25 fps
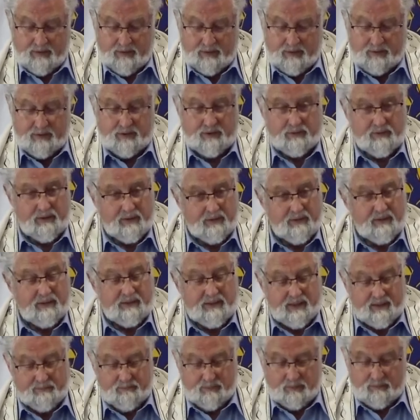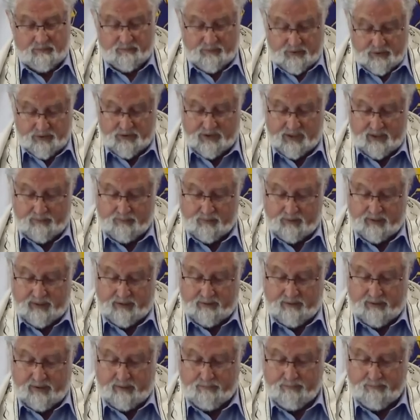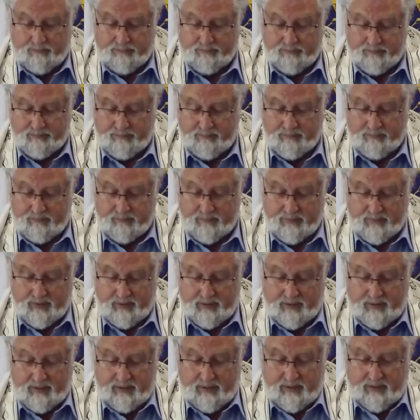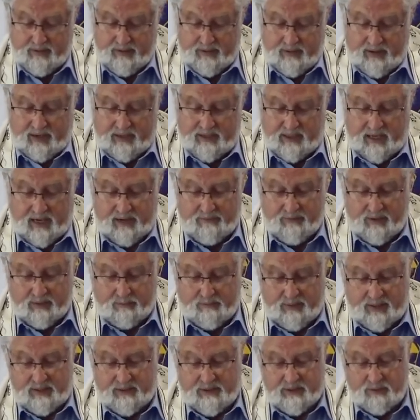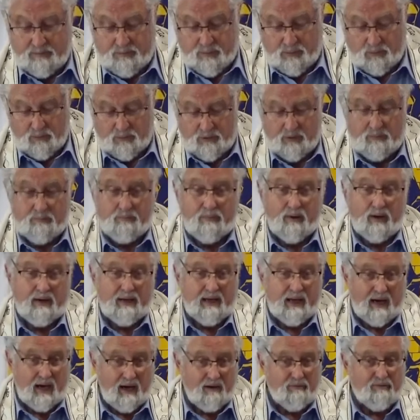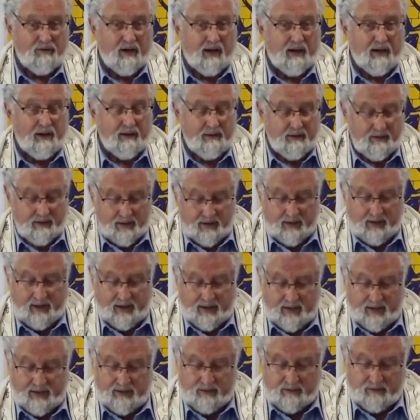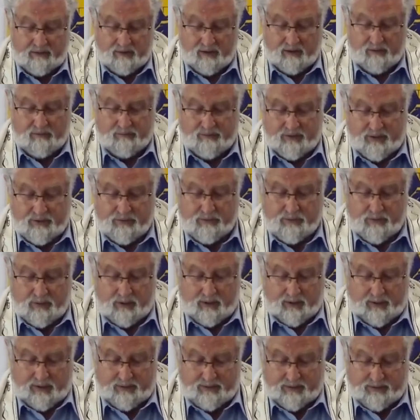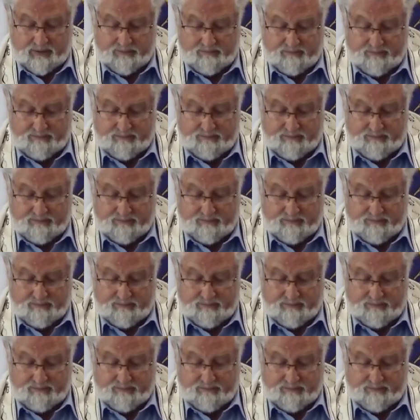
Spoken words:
during the first temple era as having been supported by Yahweh ahead of Israelites.